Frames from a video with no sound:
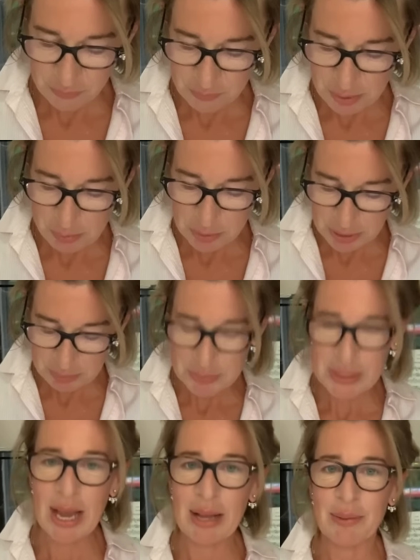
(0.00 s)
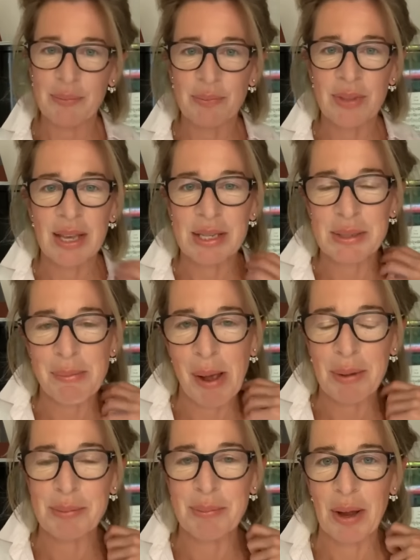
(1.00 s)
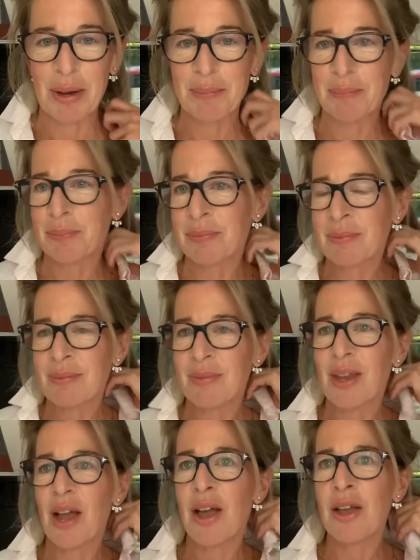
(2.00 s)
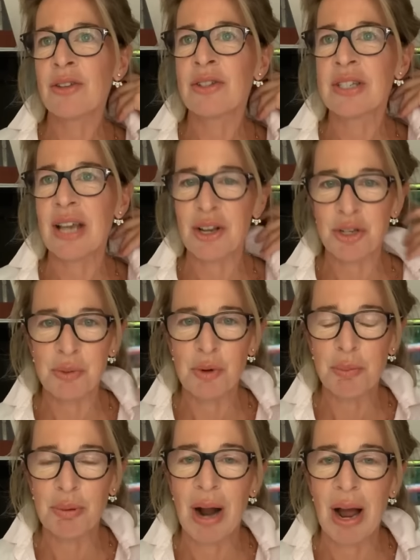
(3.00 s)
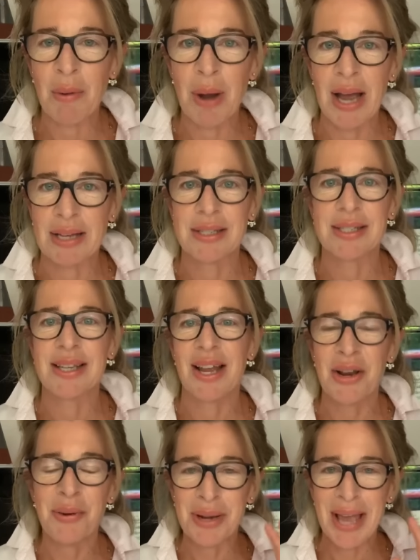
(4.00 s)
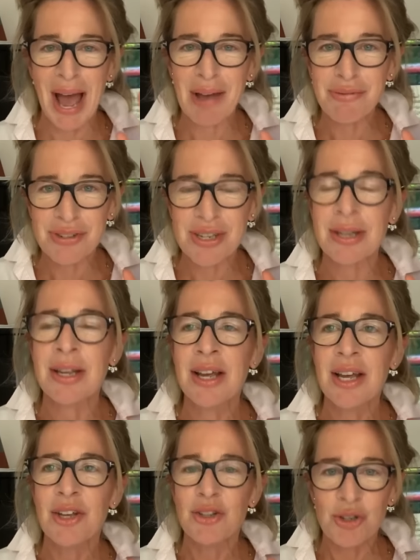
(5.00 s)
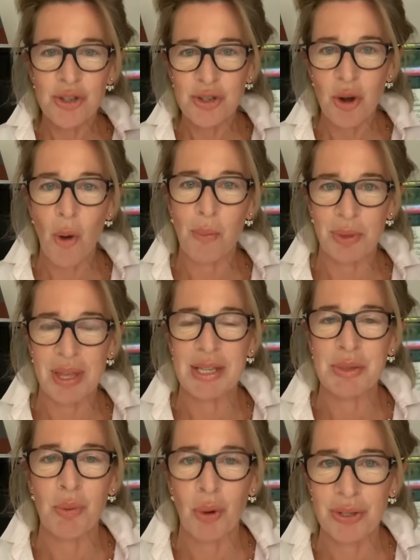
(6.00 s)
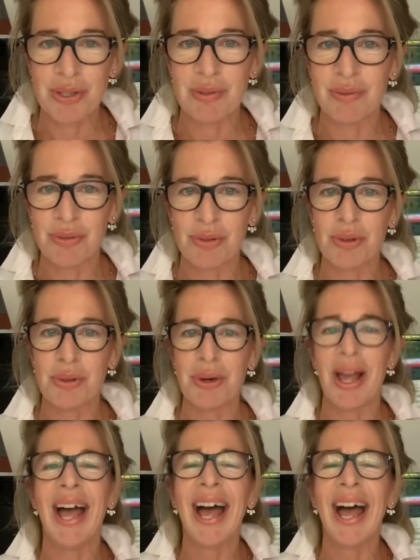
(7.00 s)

People keep saying things about my sexual prowess. We have to stop this once and for all.